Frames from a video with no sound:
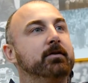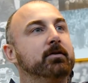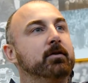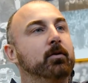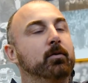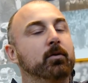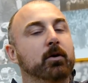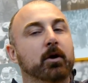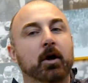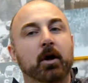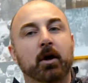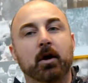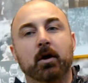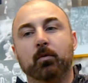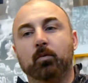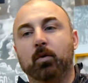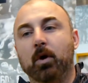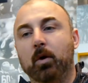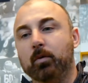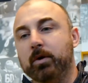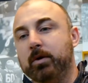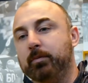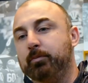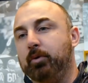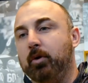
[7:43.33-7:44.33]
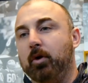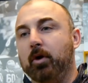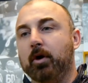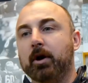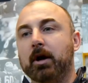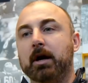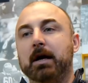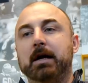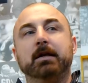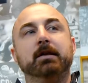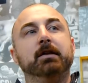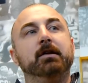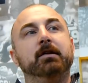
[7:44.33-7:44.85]
So, what we put
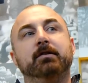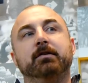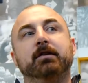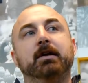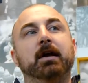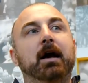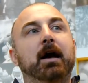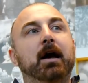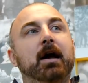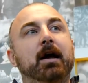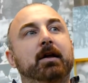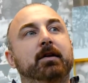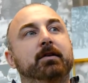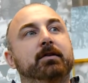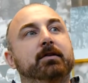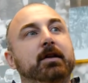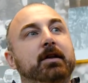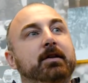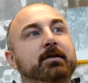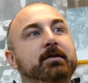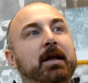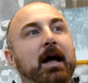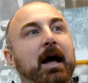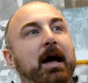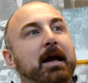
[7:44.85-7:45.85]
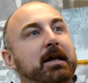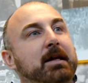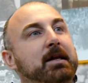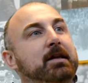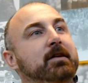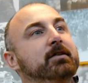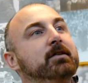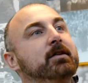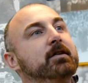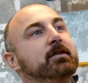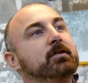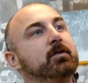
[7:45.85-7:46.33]
on these guys is not easy.